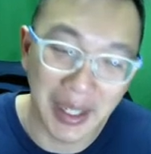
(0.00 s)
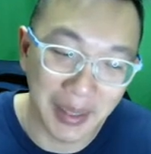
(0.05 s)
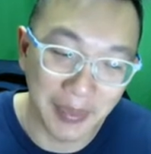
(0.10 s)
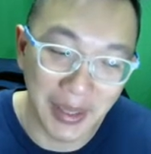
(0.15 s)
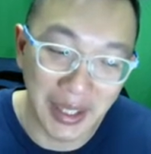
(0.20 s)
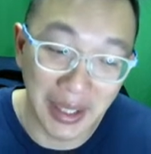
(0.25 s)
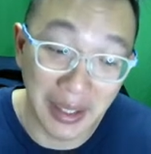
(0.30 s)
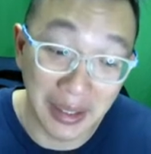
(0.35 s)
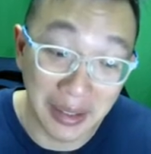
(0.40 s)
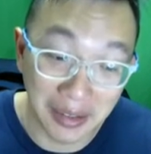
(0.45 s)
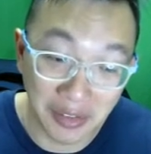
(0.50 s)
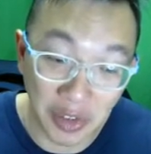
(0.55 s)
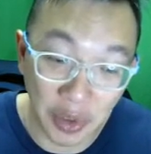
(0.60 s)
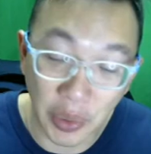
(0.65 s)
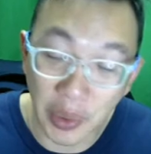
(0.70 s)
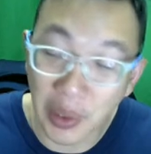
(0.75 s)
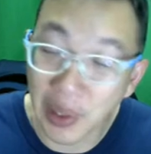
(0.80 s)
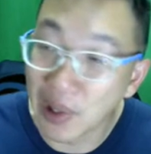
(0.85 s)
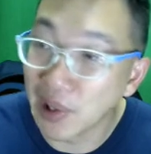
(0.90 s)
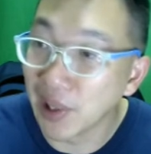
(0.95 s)
I mean, if you
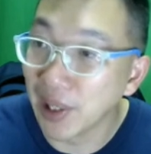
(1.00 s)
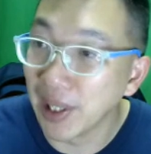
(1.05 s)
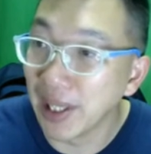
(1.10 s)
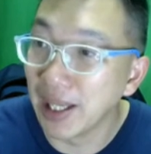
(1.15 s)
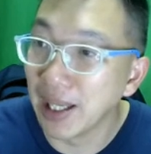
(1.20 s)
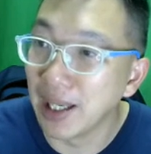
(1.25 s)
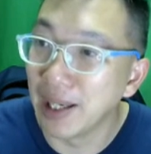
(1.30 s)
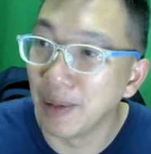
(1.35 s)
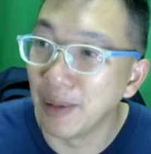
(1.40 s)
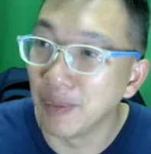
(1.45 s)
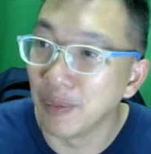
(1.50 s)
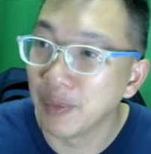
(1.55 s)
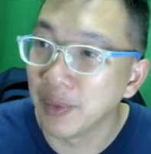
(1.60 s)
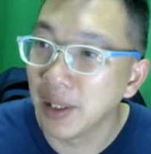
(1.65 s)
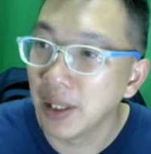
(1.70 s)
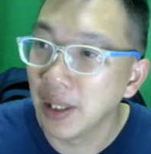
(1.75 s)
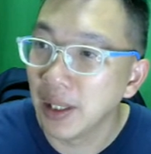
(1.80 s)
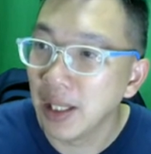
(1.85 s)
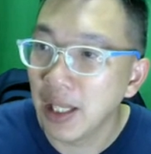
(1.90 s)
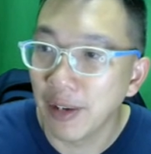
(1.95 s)
are
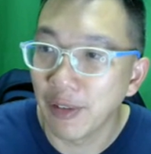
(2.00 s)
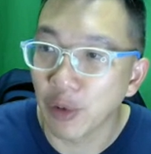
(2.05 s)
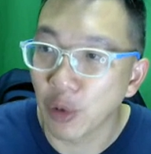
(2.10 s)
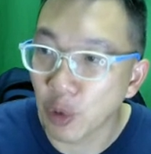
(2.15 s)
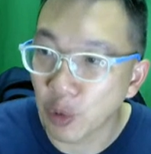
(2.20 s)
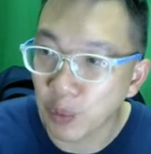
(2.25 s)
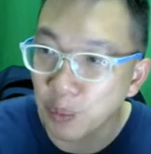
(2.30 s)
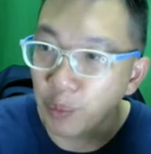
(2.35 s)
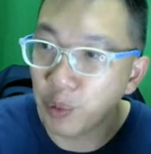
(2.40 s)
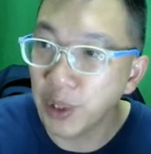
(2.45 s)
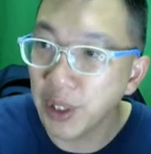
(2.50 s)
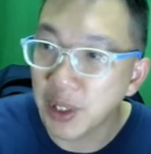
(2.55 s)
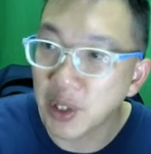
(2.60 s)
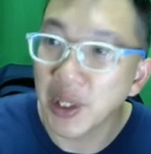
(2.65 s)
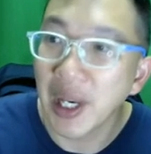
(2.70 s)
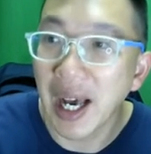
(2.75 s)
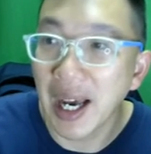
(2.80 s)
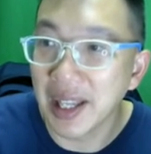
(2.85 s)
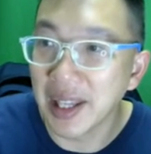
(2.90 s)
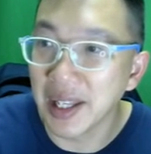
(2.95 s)
have a pretty good
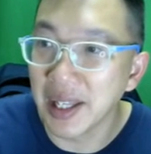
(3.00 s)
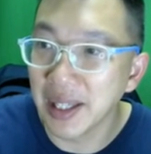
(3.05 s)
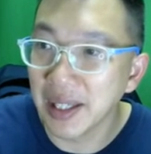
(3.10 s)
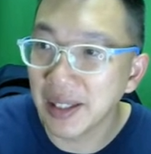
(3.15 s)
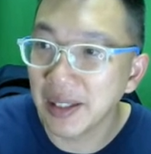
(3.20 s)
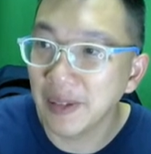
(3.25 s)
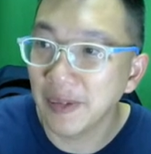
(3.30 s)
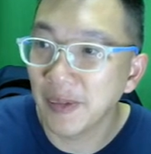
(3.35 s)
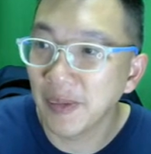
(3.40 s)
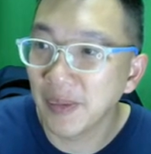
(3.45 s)
idea